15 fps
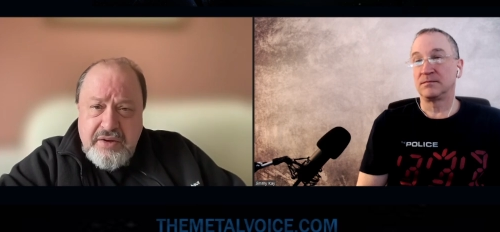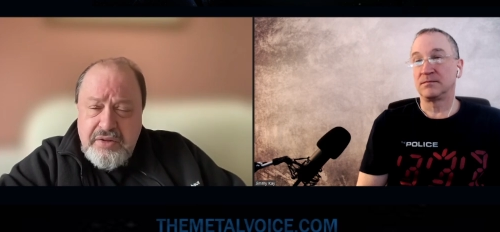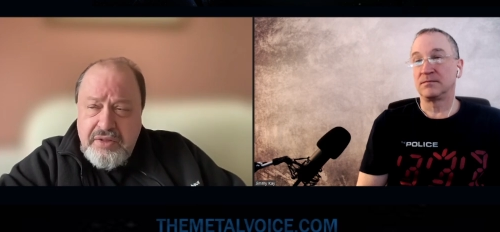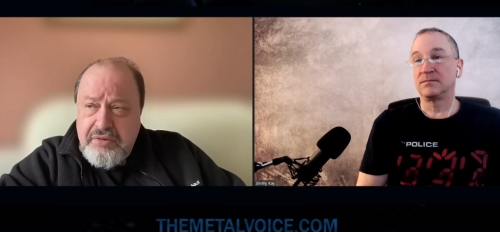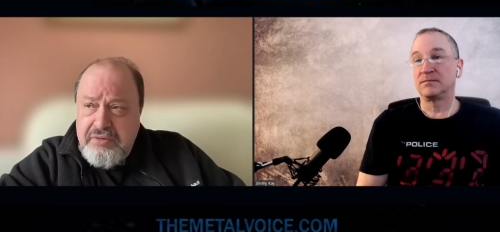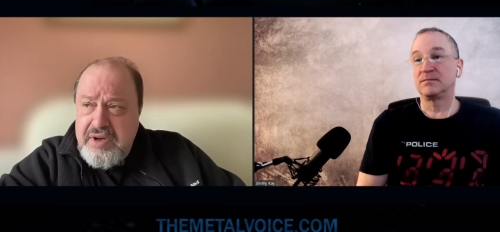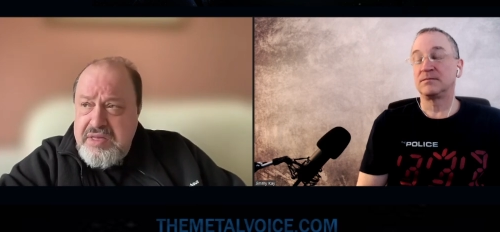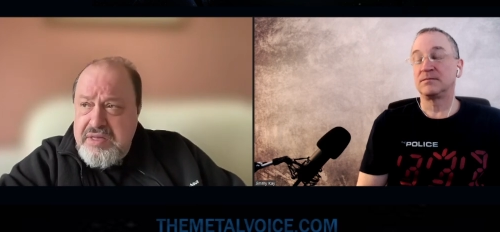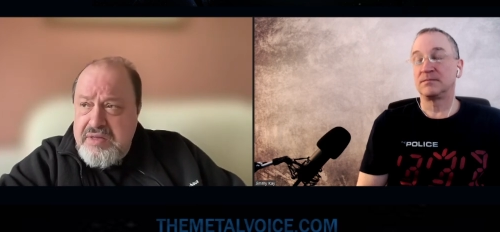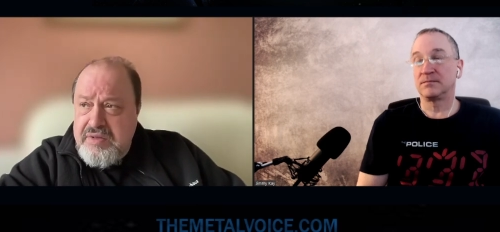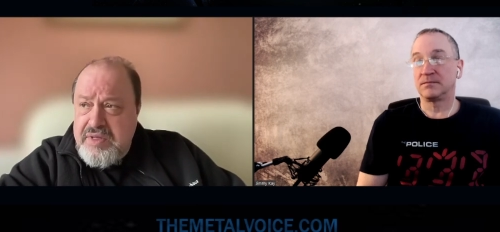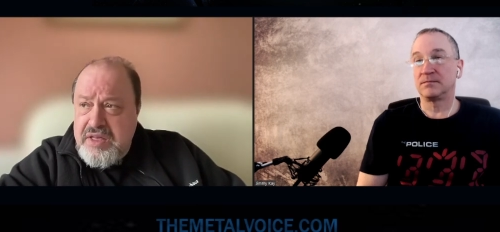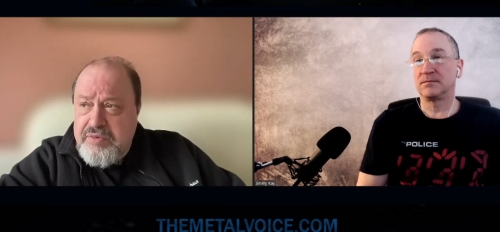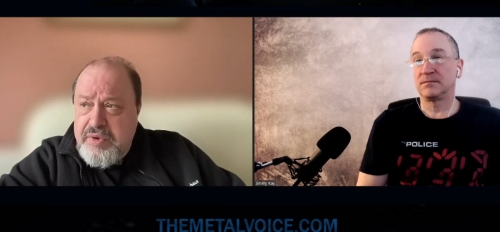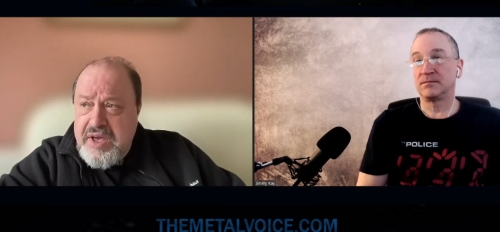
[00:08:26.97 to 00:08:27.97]
Speaker 1: All the rest of
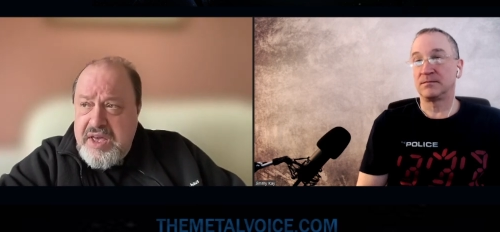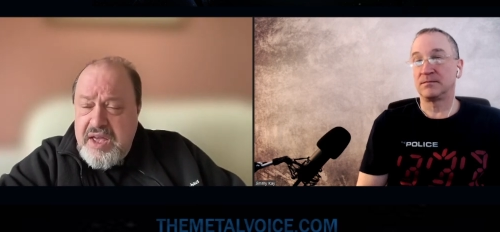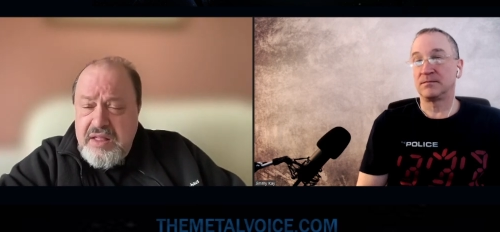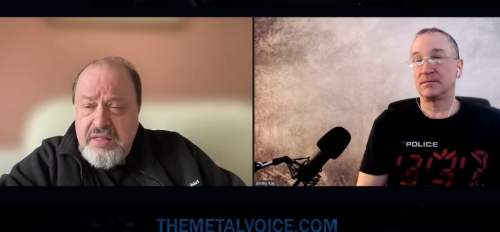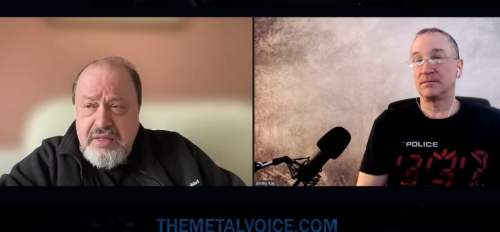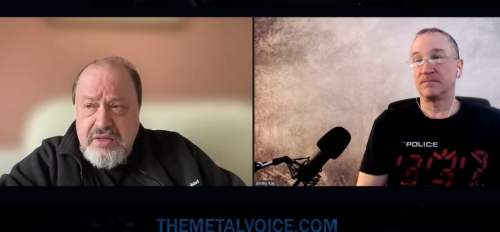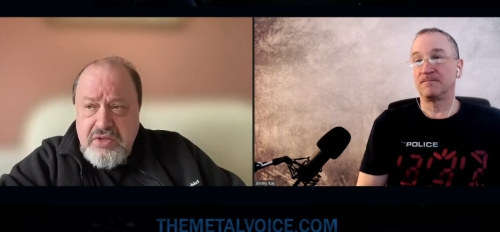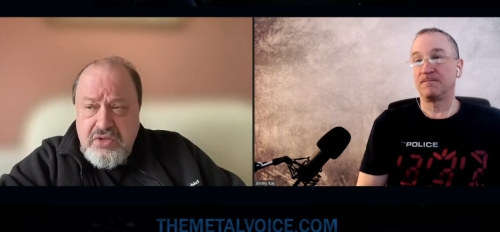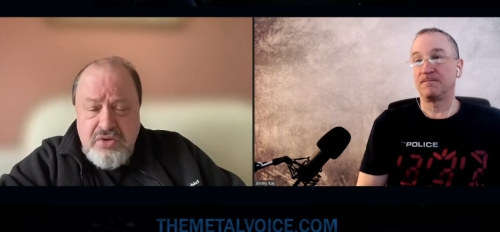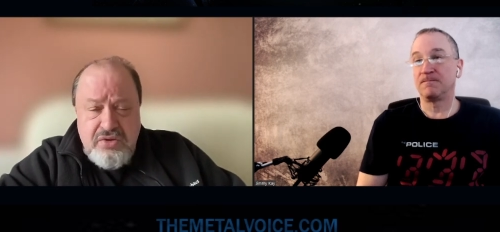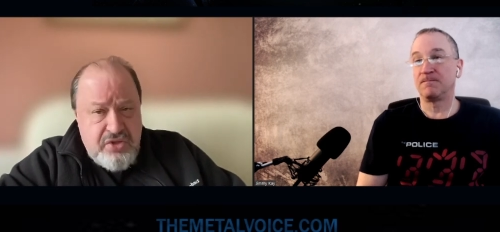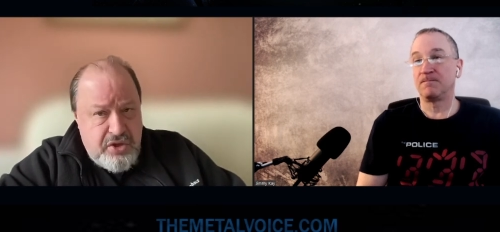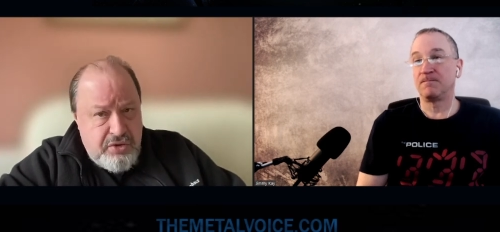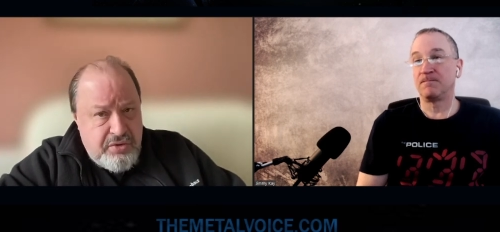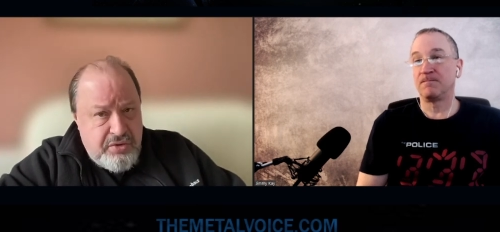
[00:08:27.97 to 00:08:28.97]
these weekends are
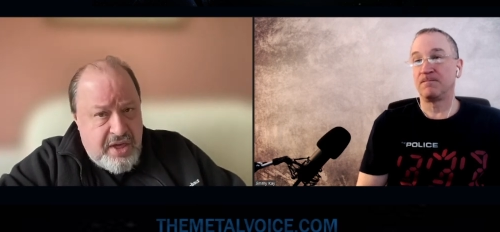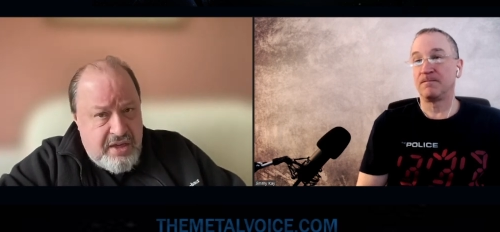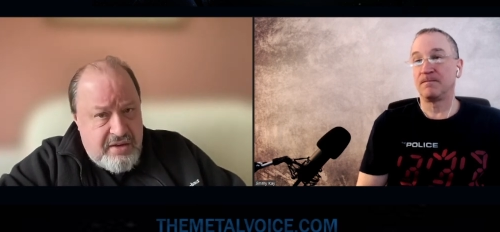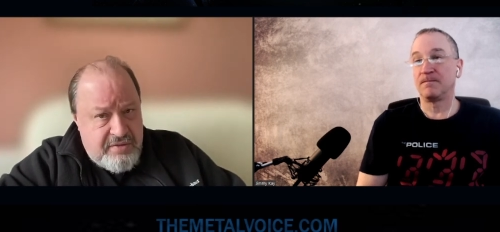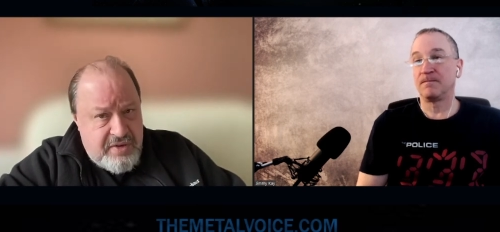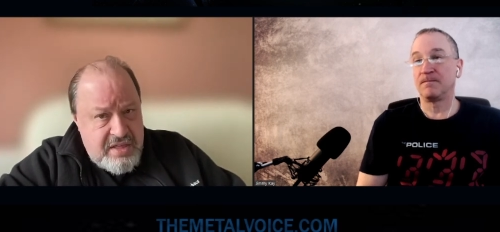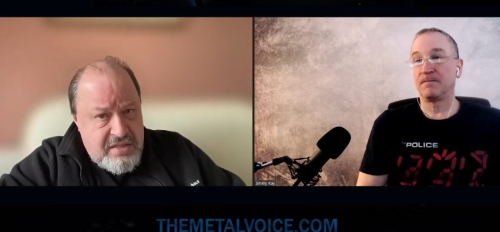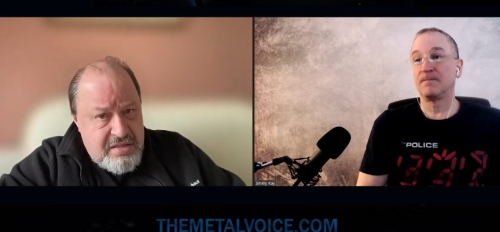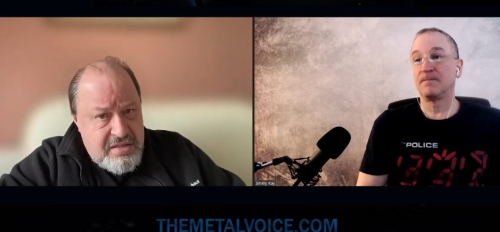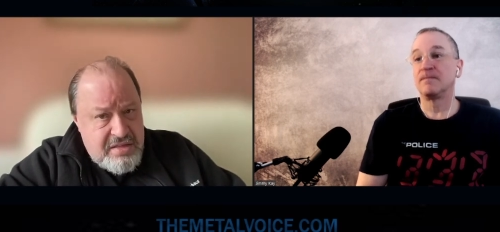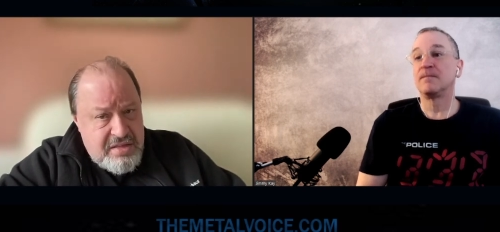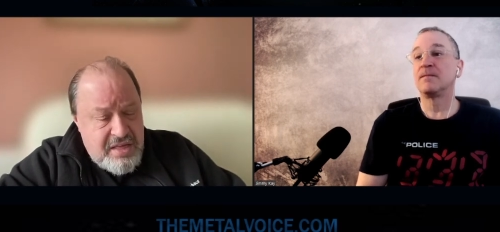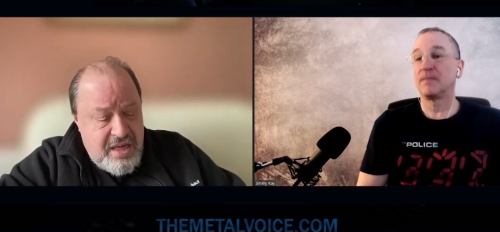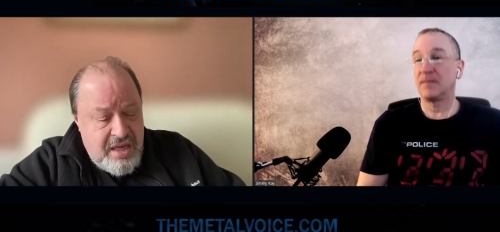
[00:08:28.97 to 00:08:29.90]
just two day events.